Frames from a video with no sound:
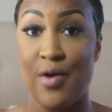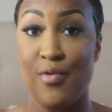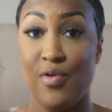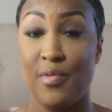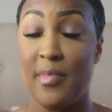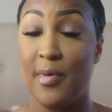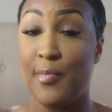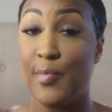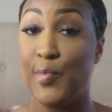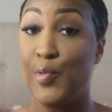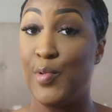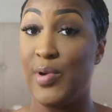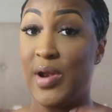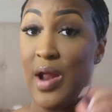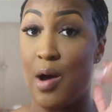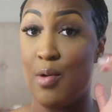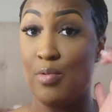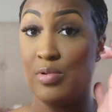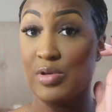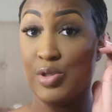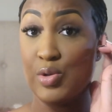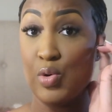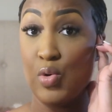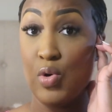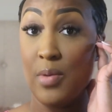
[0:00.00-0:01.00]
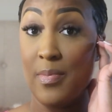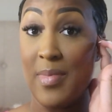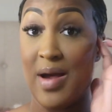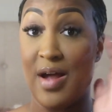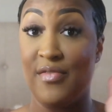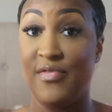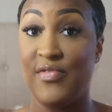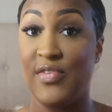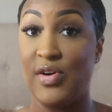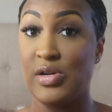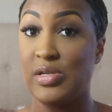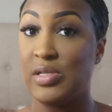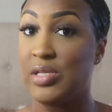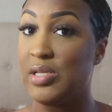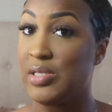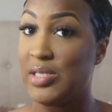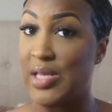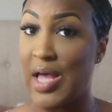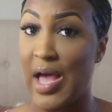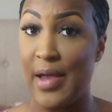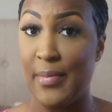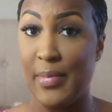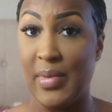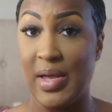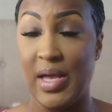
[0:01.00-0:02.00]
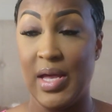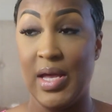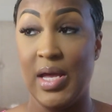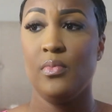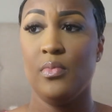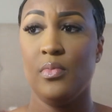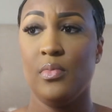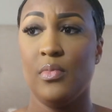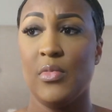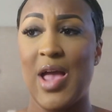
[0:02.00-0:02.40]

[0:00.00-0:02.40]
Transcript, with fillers: remember when I was on my first assignment,